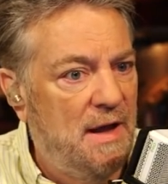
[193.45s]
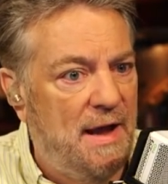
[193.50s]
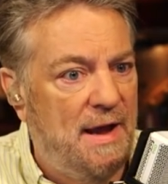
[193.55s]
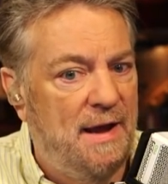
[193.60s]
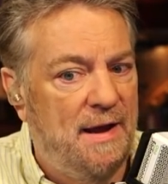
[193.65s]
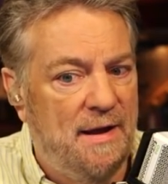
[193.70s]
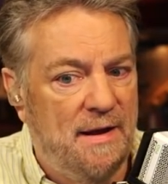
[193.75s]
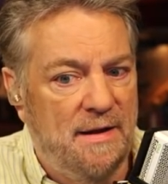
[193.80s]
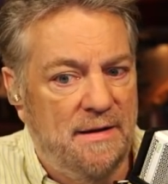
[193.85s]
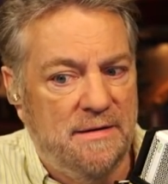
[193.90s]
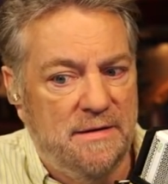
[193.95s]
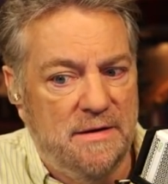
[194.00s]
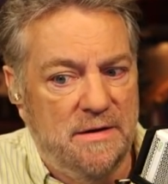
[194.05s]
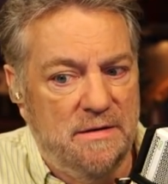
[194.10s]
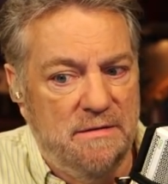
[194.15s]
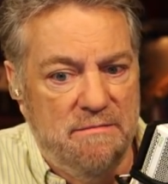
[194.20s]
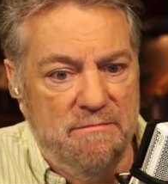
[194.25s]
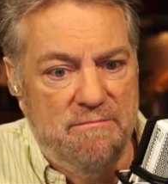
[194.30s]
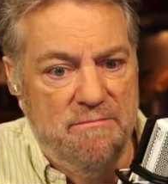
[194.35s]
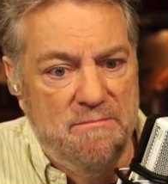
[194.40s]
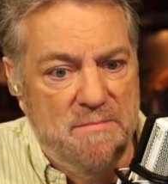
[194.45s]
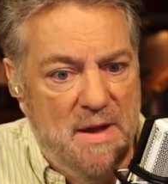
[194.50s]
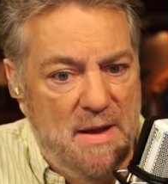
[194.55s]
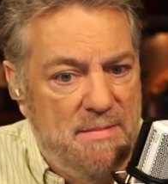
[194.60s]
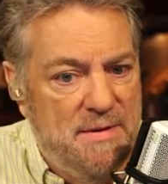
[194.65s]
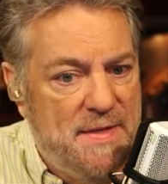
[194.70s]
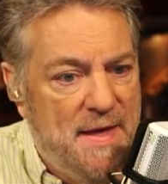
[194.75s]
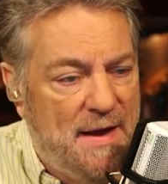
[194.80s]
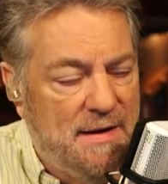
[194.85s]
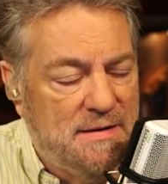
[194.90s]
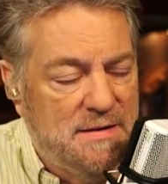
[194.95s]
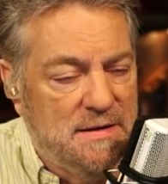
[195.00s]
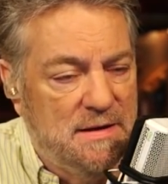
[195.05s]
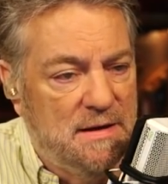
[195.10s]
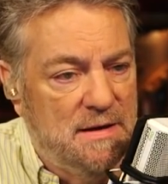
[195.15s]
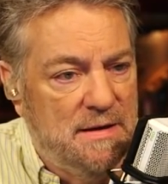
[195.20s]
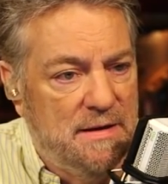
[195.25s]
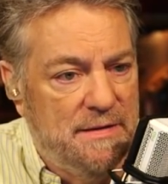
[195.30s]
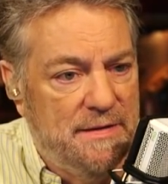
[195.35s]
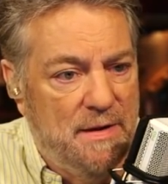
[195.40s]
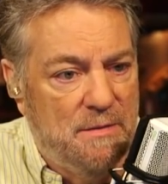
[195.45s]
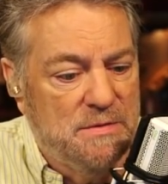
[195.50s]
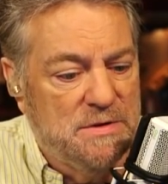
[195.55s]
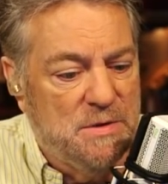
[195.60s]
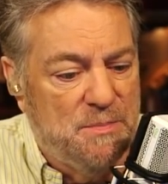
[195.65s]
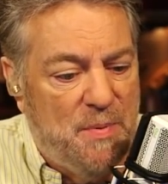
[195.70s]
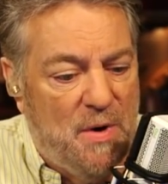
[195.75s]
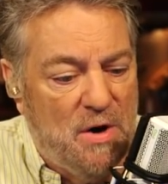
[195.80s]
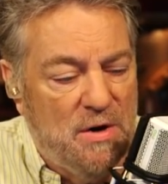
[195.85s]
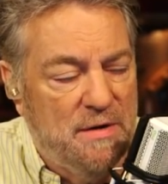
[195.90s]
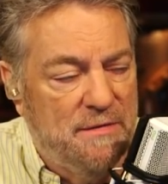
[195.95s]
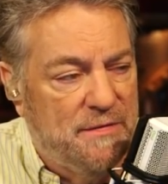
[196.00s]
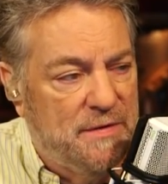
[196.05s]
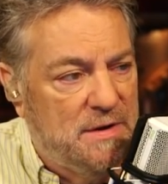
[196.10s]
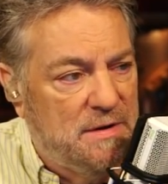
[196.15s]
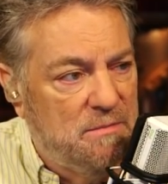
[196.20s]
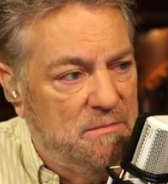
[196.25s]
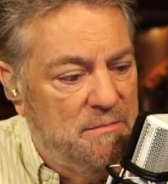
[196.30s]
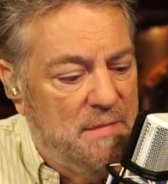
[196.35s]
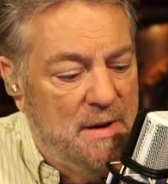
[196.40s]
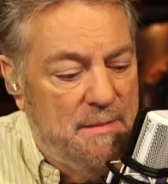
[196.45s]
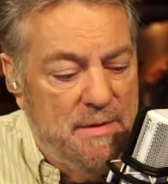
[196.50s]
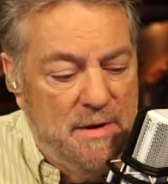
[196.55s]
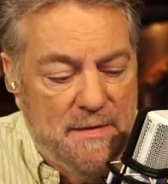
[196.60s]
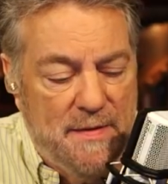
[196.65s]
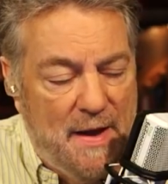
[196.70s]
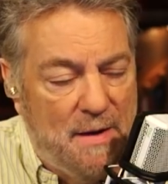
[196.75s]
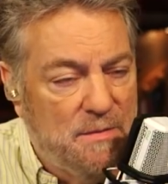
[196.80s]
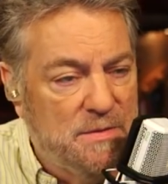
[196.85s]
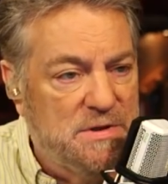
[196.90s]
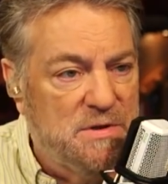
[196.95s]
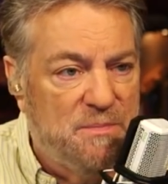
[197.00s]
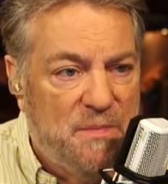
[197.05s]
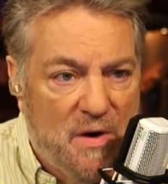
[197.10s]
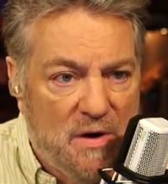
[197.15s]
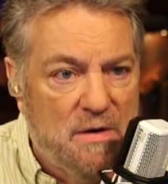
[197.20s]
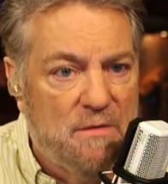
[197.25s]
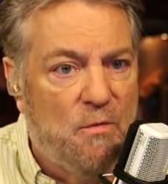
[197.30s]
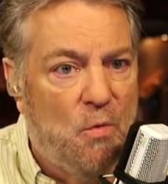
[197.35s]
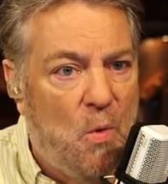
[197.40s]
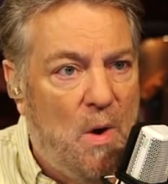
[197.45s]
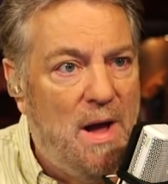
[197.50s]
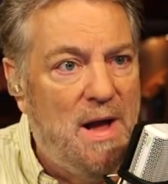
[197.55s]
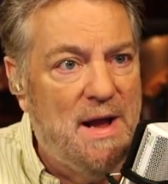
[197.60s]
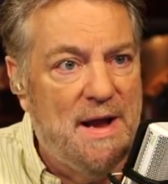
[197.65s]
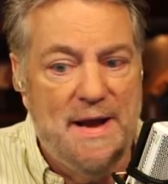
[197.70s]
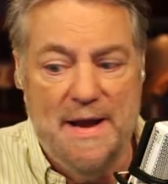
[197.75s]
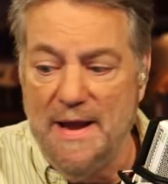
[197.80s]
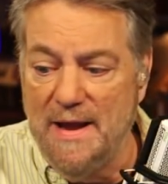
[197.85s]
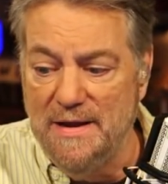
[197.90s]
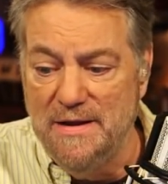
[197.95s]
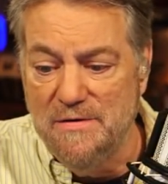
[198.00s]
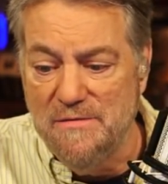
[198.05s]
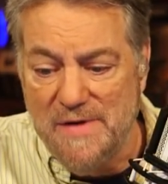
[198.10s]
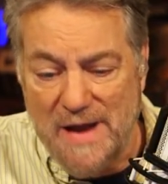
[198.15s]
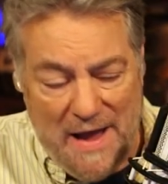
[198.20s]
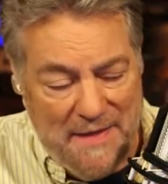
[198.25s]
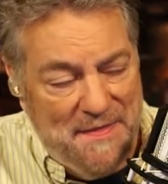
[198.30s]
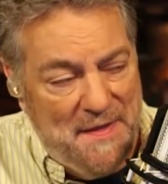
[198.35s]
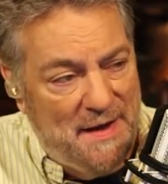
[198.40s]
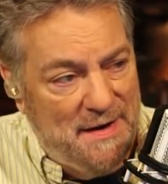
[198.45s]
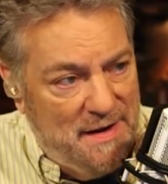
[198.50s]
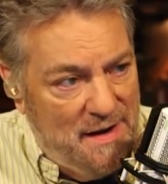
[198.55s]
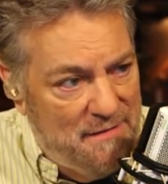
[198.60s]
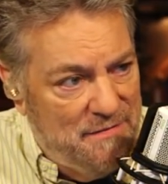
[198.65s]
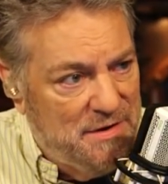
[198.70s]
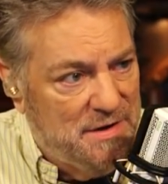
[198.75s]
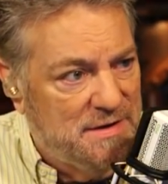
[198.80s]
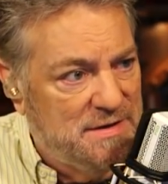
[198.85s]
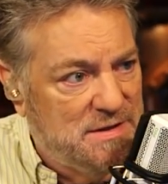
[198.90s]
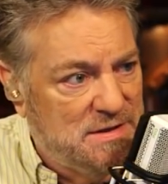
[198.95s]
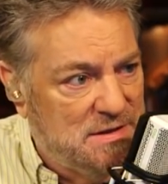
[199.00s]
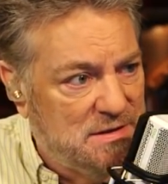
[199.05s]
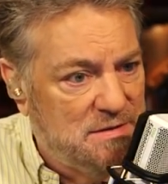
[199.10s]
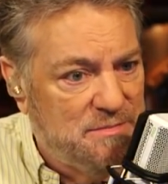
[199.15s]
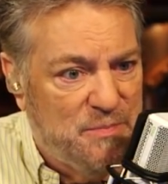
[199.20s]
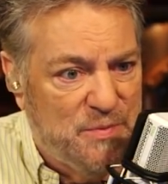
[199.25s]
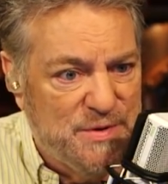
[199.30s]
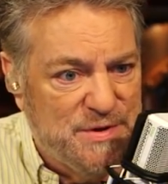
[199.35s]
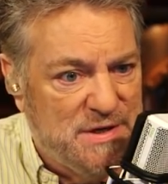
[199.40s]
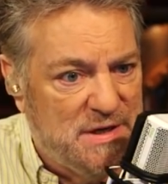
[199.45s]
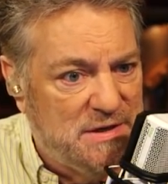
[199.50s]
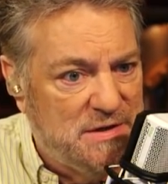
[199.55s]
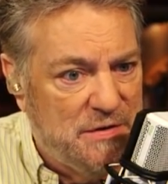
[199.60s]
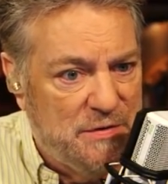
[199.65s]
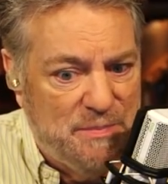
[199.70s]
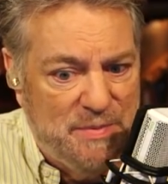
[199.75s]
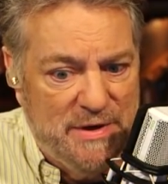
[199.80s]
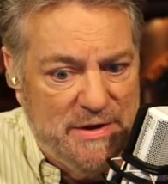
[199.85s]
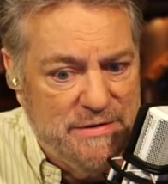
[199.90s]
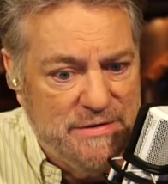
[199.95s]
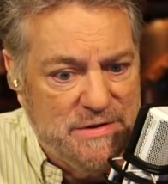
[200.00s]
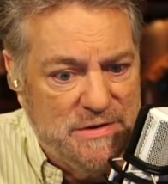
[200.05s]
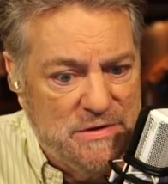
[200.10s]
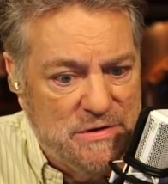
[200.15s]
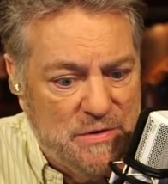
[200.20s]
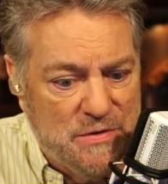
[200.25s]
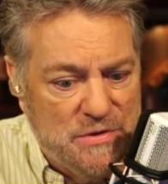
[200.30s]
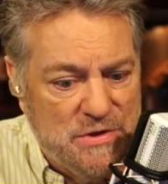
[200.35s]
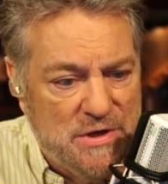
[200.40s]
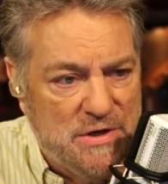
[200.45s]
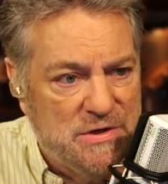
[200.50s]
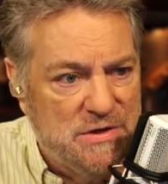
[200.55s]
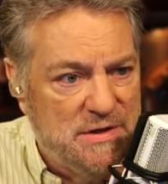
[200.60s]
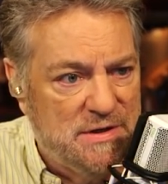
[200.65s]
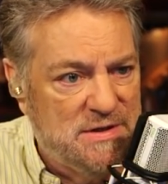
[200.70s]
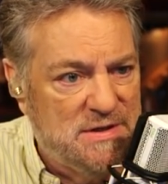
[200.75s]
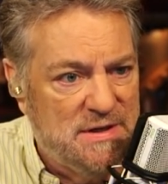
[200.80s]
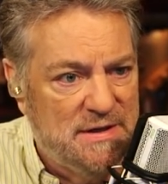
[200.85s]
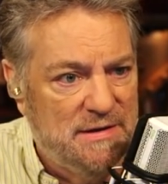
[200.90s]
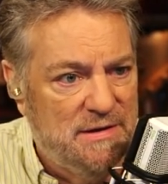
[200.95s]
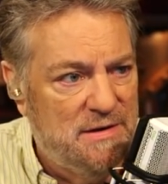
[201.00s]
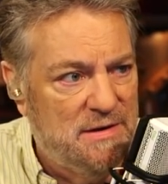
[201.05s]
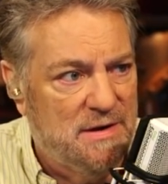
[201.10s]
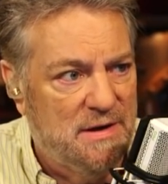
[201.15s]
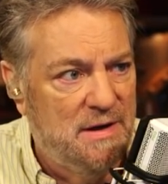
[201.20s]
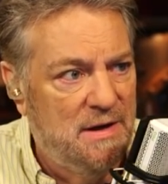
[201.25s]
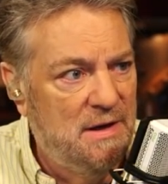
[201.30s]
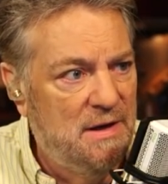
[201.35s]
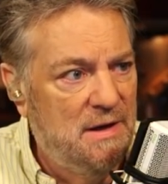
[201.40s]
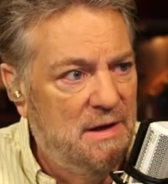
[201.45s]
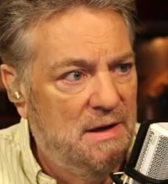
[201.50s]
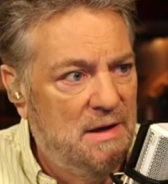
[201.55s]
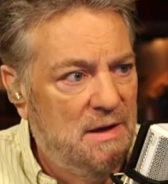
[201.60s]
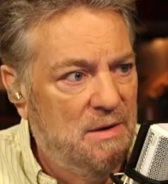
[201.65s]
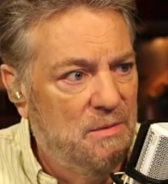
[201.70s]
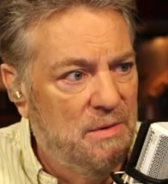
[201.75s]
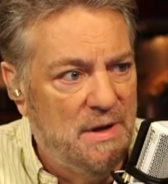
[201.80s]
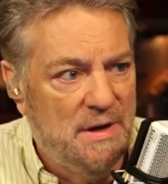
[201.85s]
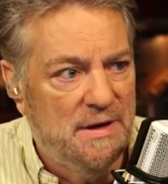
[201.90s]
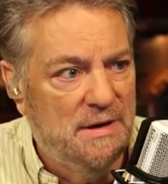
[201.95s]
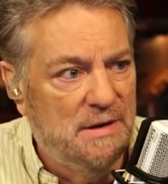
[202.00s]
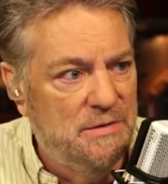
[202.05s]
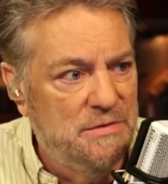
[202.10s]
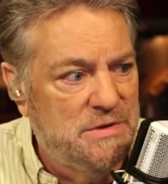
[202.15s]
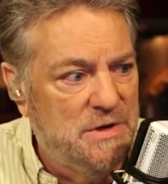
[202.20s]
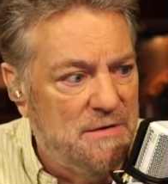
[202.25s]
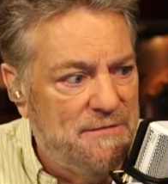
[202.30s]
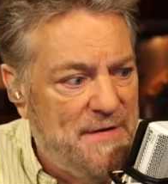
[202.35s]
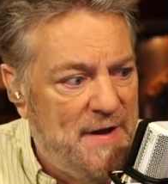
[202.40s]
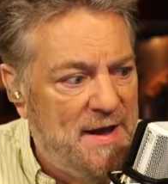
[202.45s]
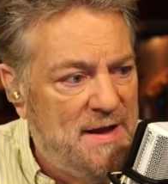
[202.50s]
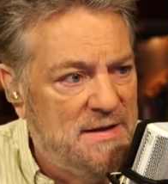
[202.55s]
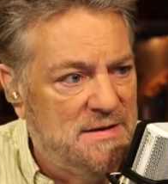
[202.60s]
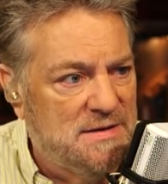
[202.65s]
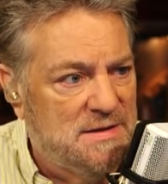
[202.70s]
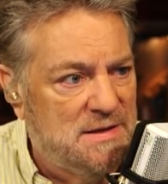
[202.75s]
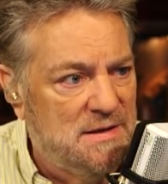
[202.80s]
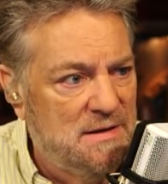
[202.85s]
And maybe that was a part of it. Maybe that was a part of why. And you've got that evidence to present to the Players Association and say, look, we're not going to lose our fans.